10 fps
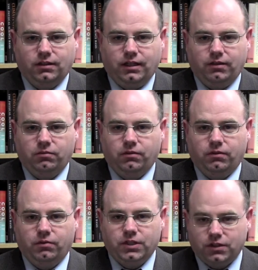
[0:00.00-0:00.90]
And
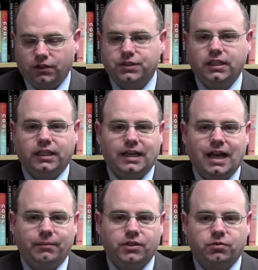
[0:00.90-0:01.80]
the results in
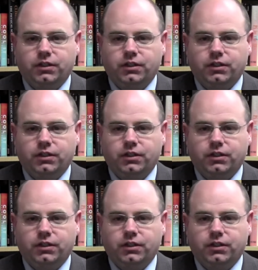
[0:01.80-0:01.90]
economics,